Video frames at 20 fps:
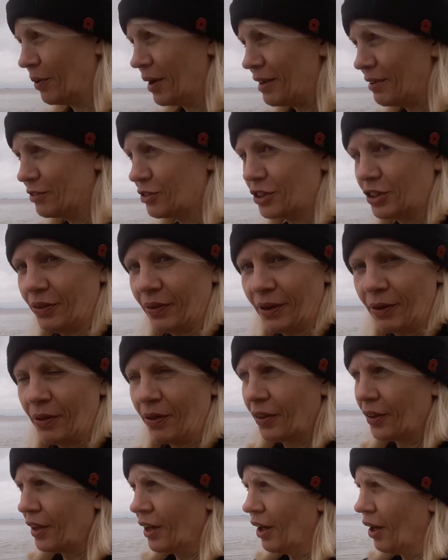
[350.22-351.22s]
the waves are doing.
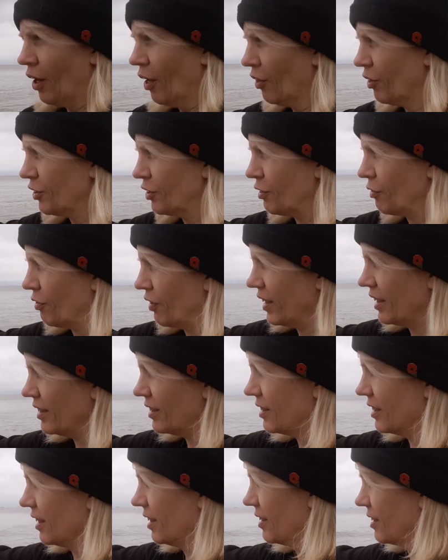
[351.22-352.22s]
The
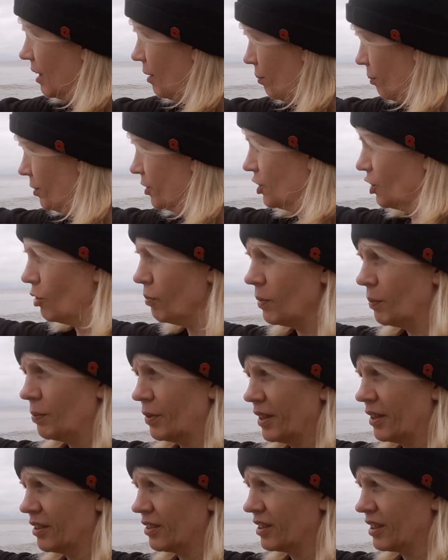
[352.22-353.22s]
defences and
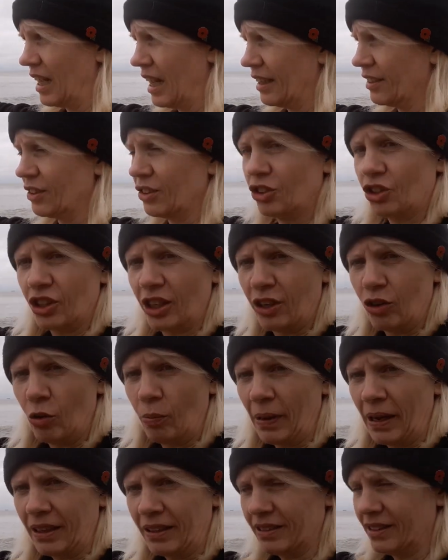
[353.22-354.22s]
presumably the sand and shingle
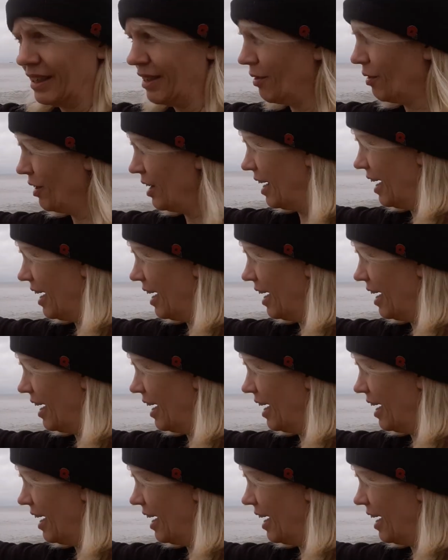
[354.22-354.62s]
banks out